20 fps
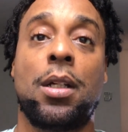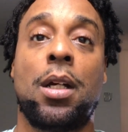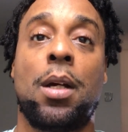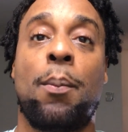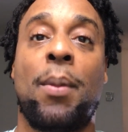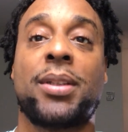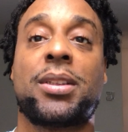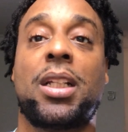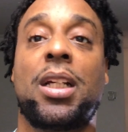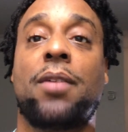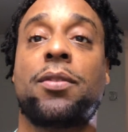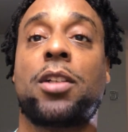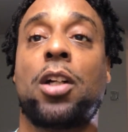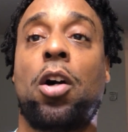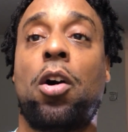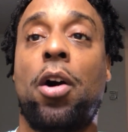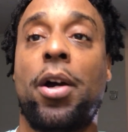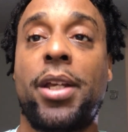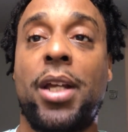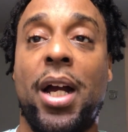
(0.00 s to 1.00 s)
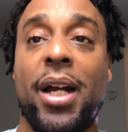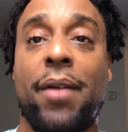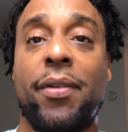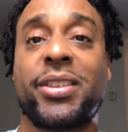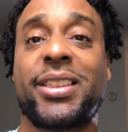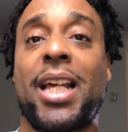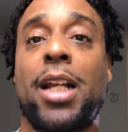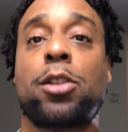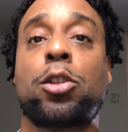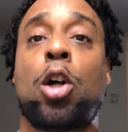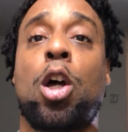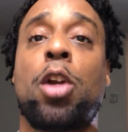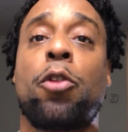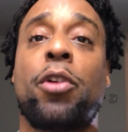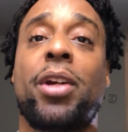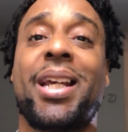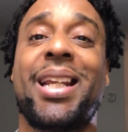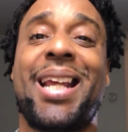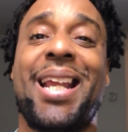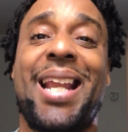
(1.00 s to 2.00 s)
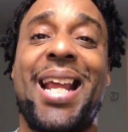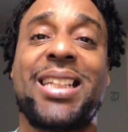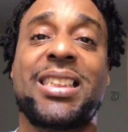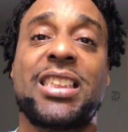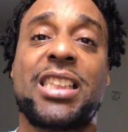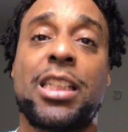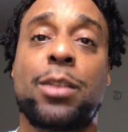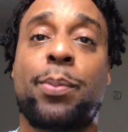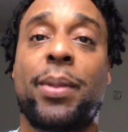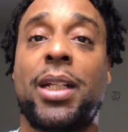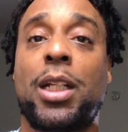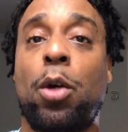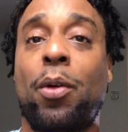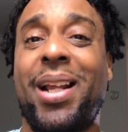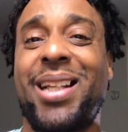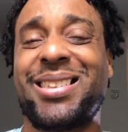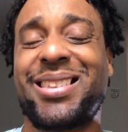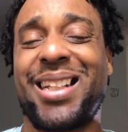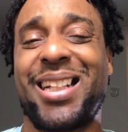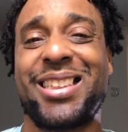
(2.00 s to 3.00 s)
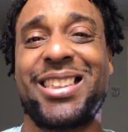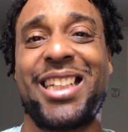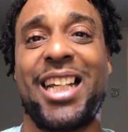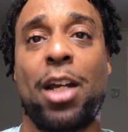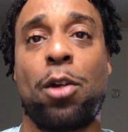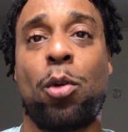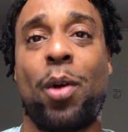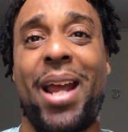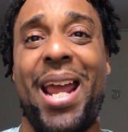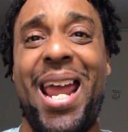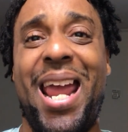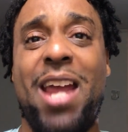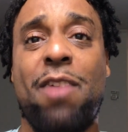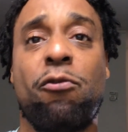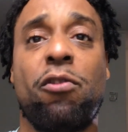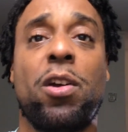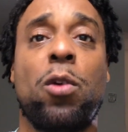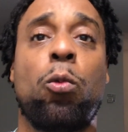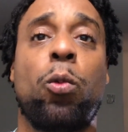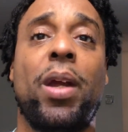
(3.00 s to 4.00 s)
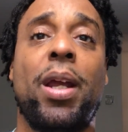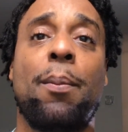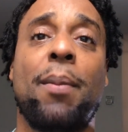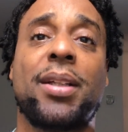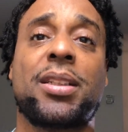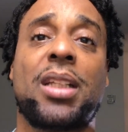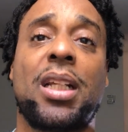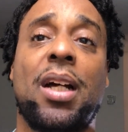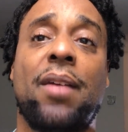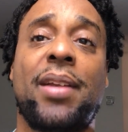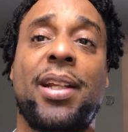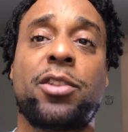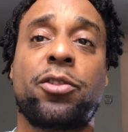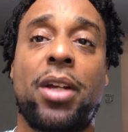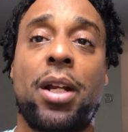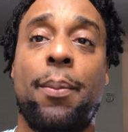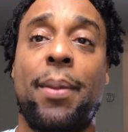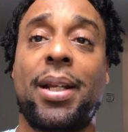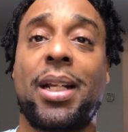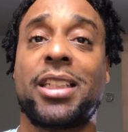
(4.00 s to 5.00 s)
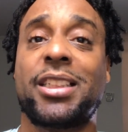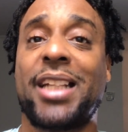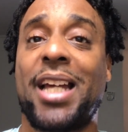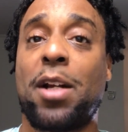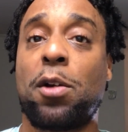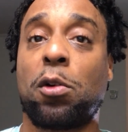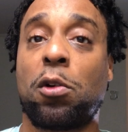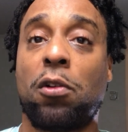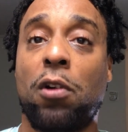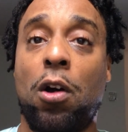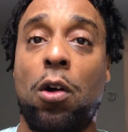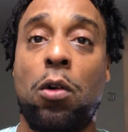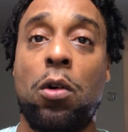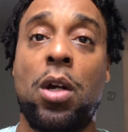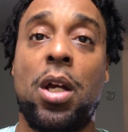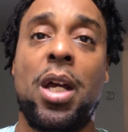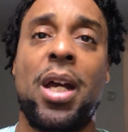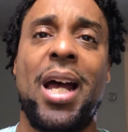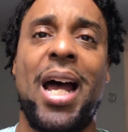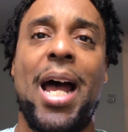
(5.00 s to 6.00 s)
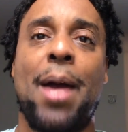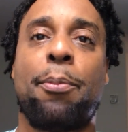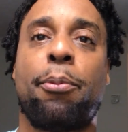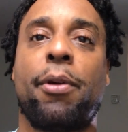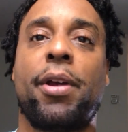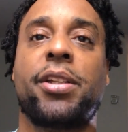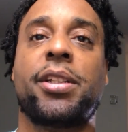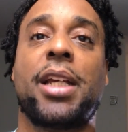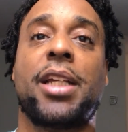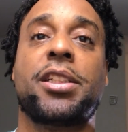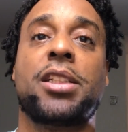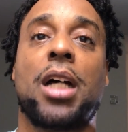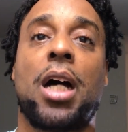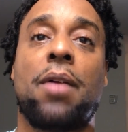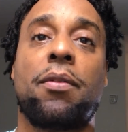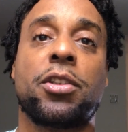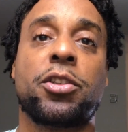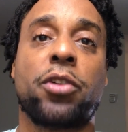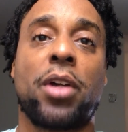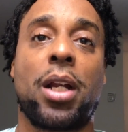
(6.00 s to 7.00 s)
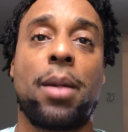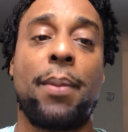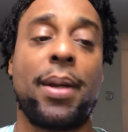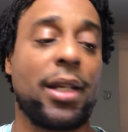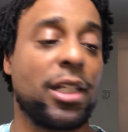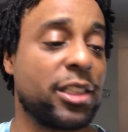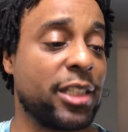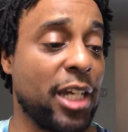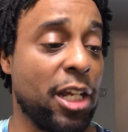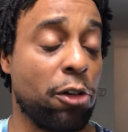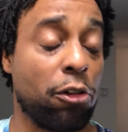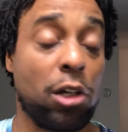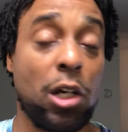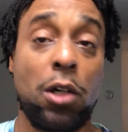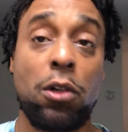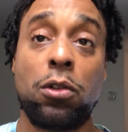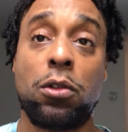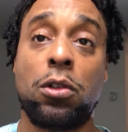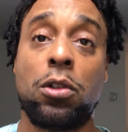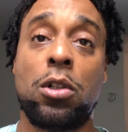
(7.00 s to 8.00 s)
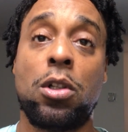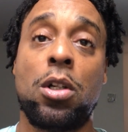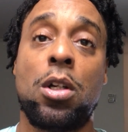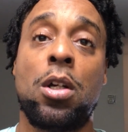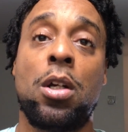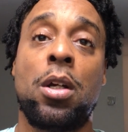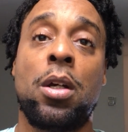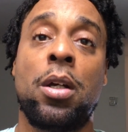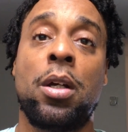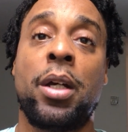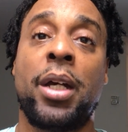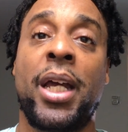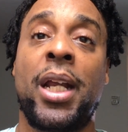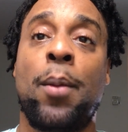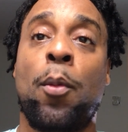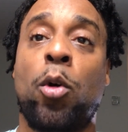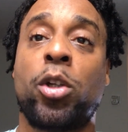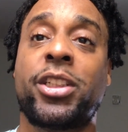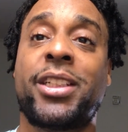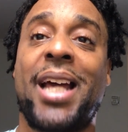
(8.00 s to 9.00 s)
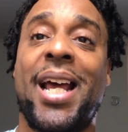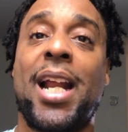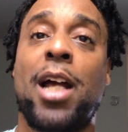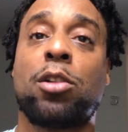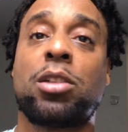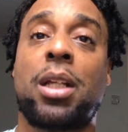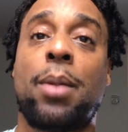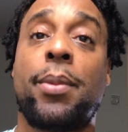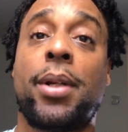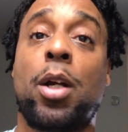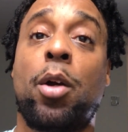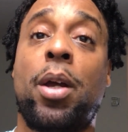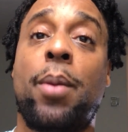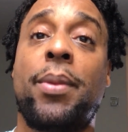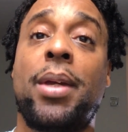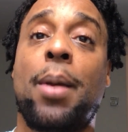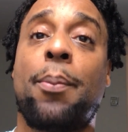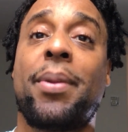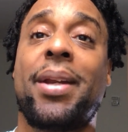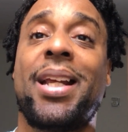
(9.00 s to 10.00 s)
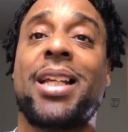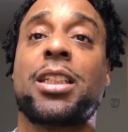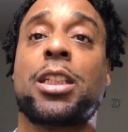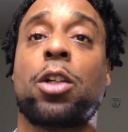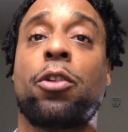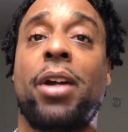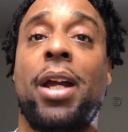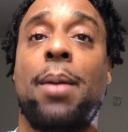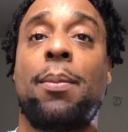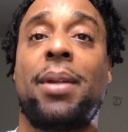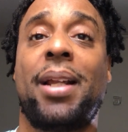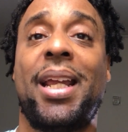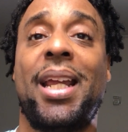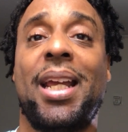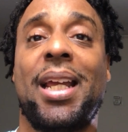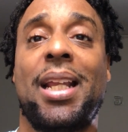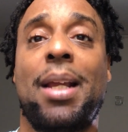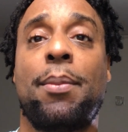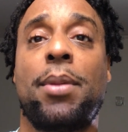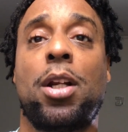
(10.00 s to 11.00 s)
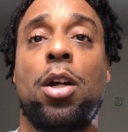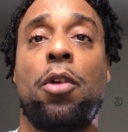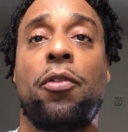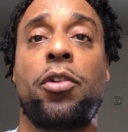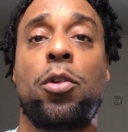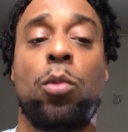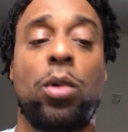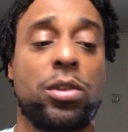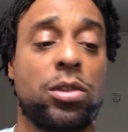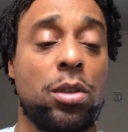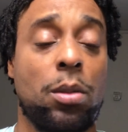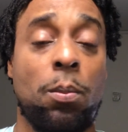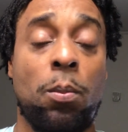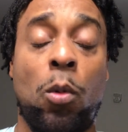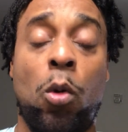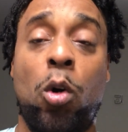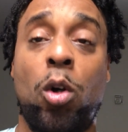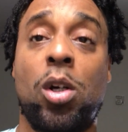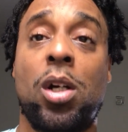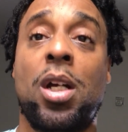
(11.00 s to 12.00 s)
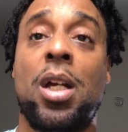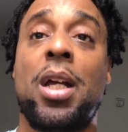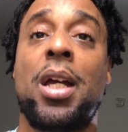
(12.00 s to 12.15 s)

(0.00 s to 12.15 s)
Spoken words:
Much love to all y'all. Give a shout out to all the Reallionaire Nations that's been donating to the channel every week. Much love. You're trying to make the channel grow. I appreciate y'all for trying to make the channel grow. Any more shout outs, let me know. Hit me up in Instagram link. Let me know if you want some more.